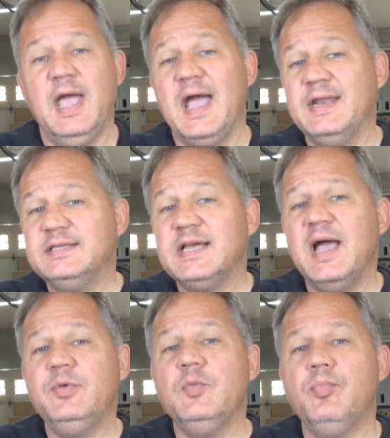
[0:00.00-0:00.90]

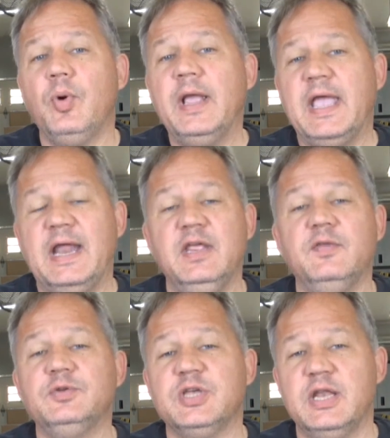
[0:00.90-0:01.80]
anytime you break any of
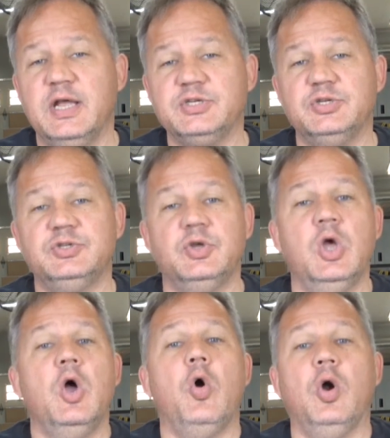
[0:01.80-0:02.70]
those connections
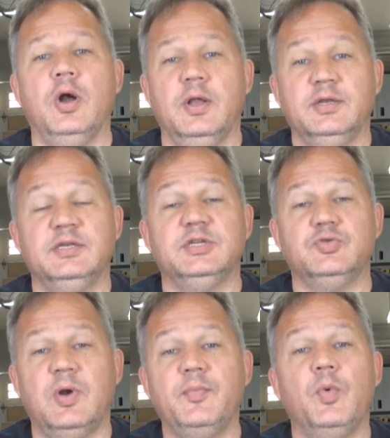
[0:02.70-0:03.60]
or
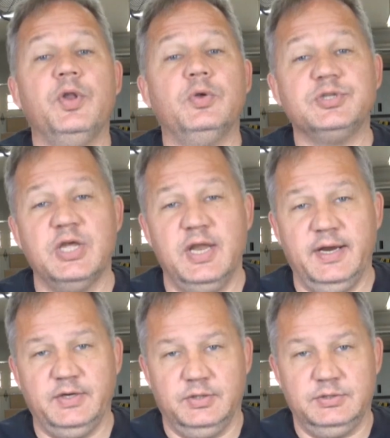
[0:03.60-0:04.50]
disrupt one of those
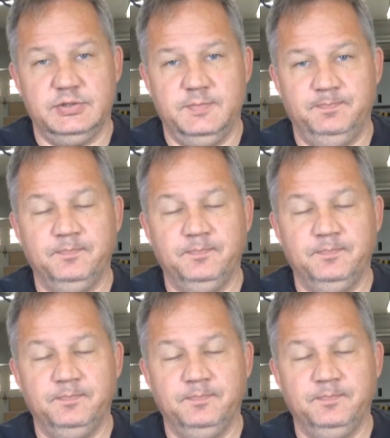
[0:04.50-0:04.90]
connectors,